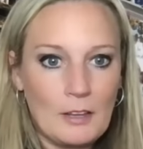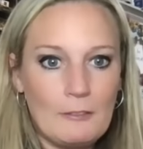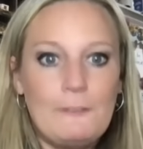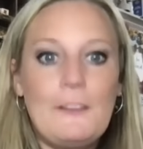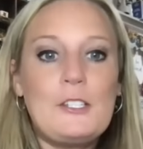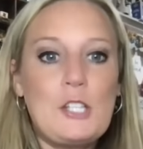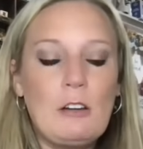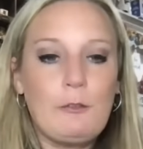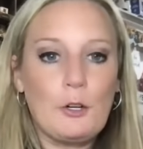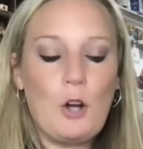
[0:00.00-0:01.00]
fishing
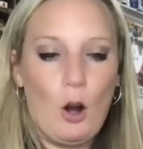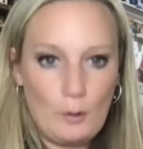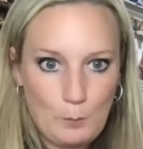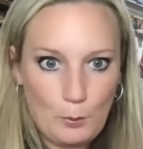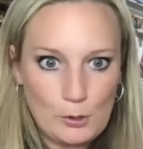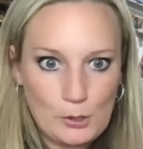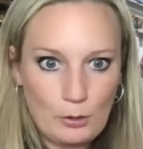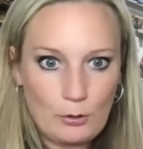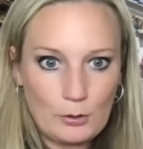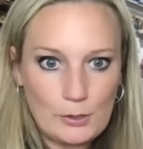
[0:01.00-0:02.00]
for cardboard
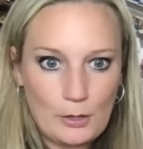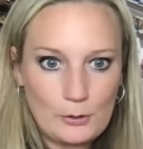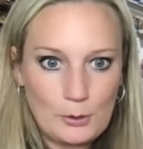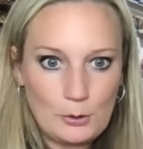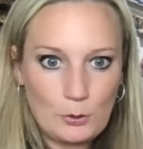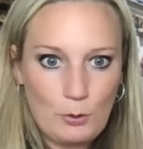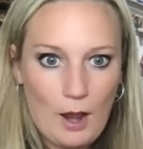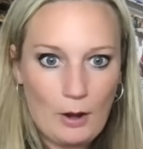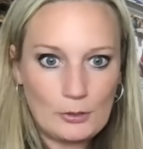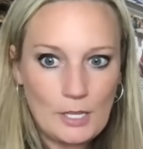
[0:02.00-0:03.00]
circles onto the
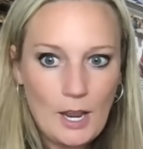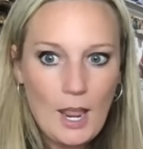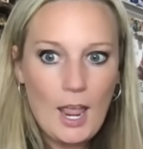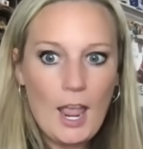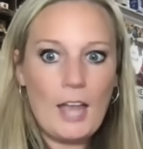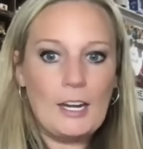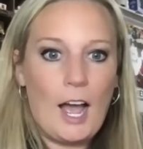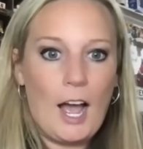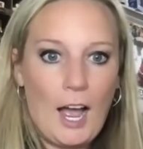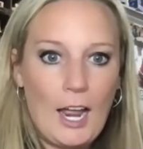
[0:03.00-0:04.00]
ground. And
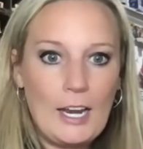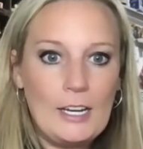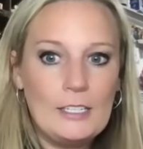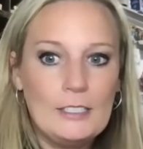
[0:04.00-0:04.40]
I